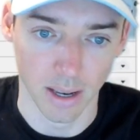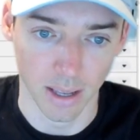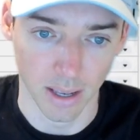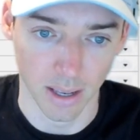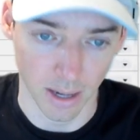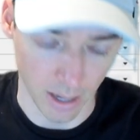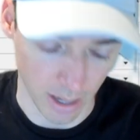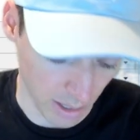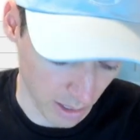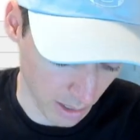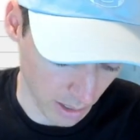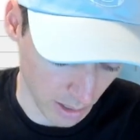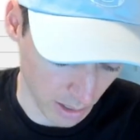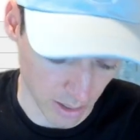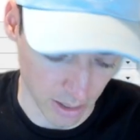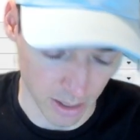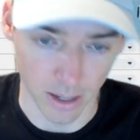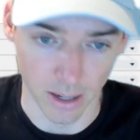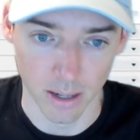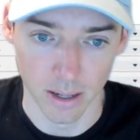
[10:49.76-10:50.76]
NA
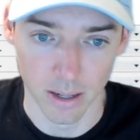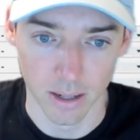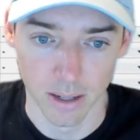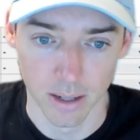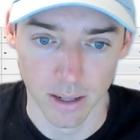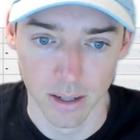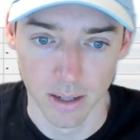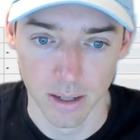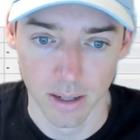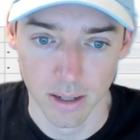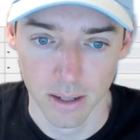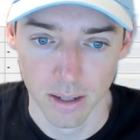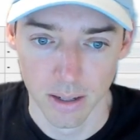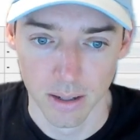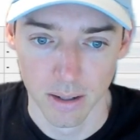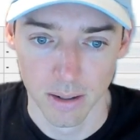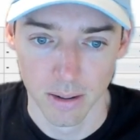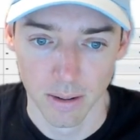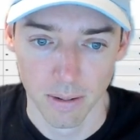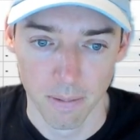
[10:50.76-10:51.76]
here
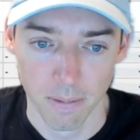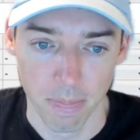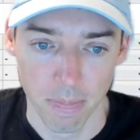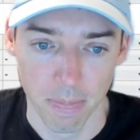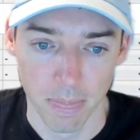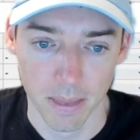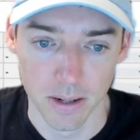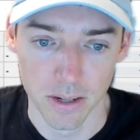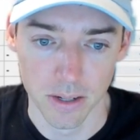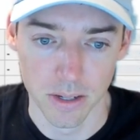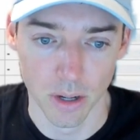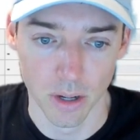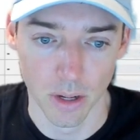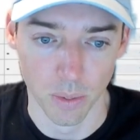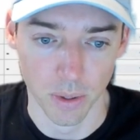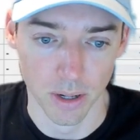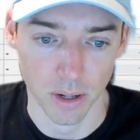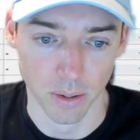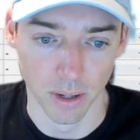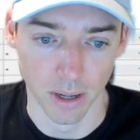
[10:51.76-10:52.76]
just so we
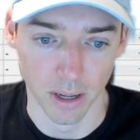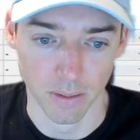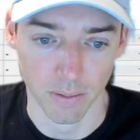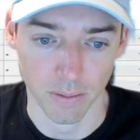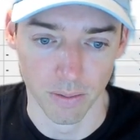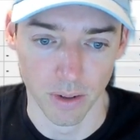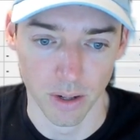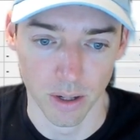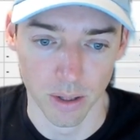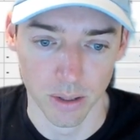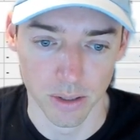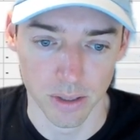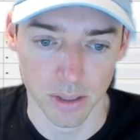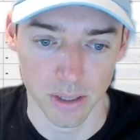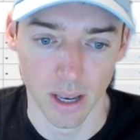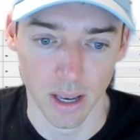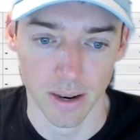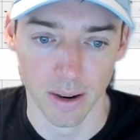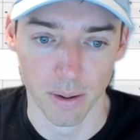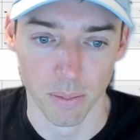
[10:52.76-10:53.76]
don't get confused.
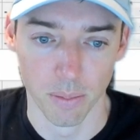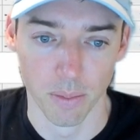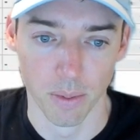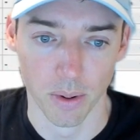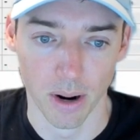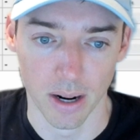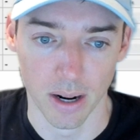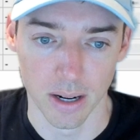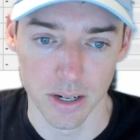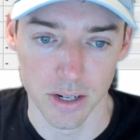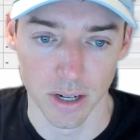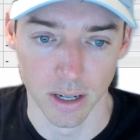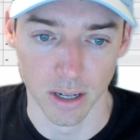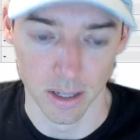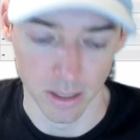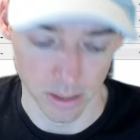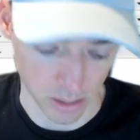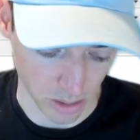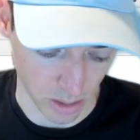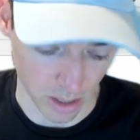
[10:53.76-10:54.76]
And then we're actually going to
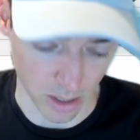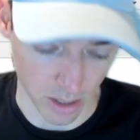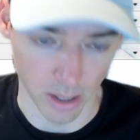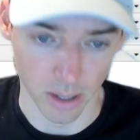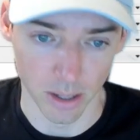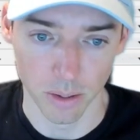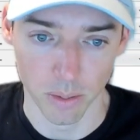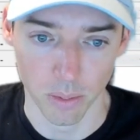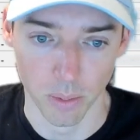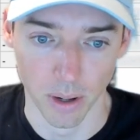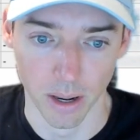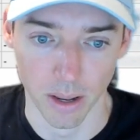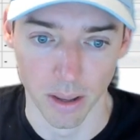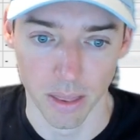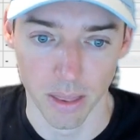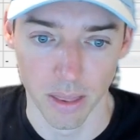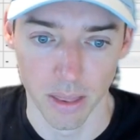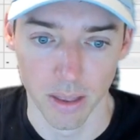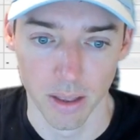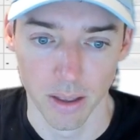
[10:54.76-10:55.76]
start
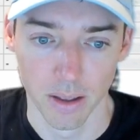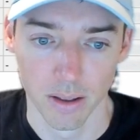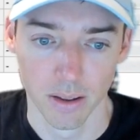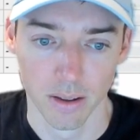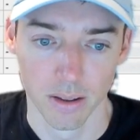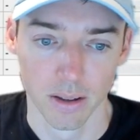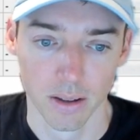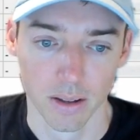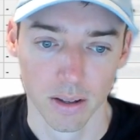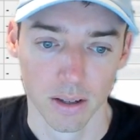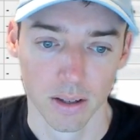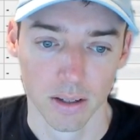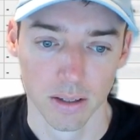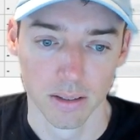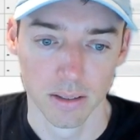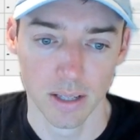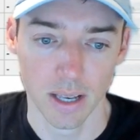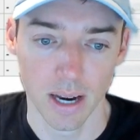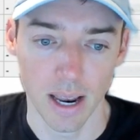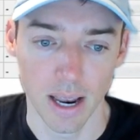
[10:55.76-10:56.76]
with
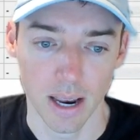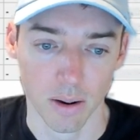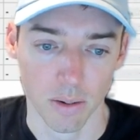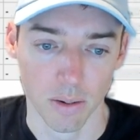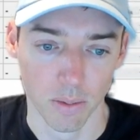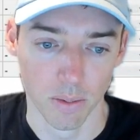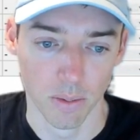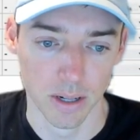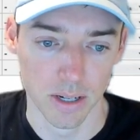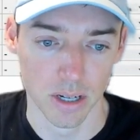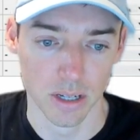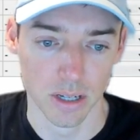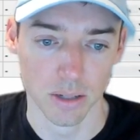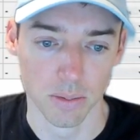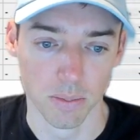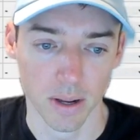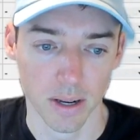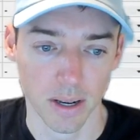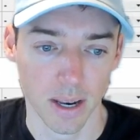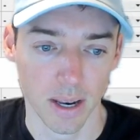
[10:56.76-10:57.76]
today, which is
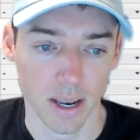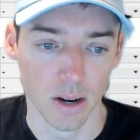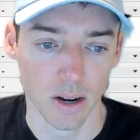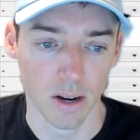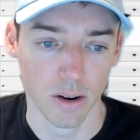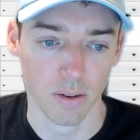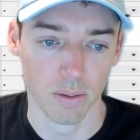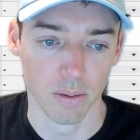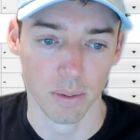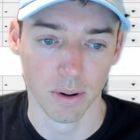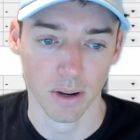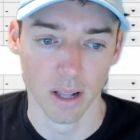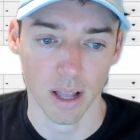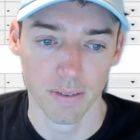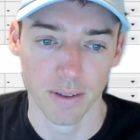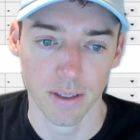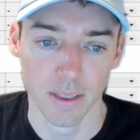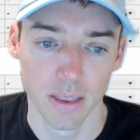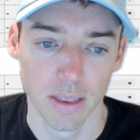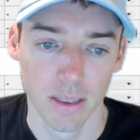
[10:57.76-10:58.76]
Monday, November
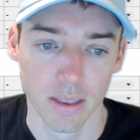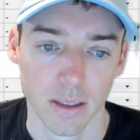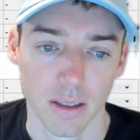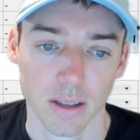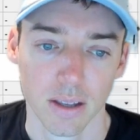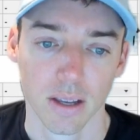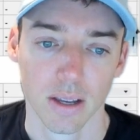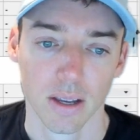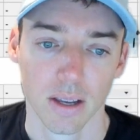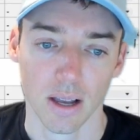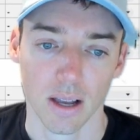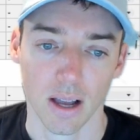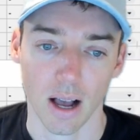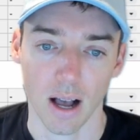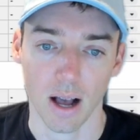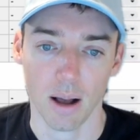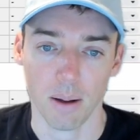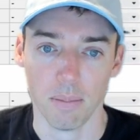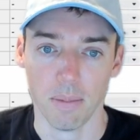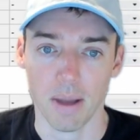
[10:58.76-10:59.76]
11th.
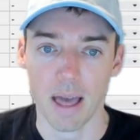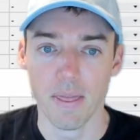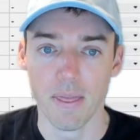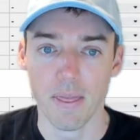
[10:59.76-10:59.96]
And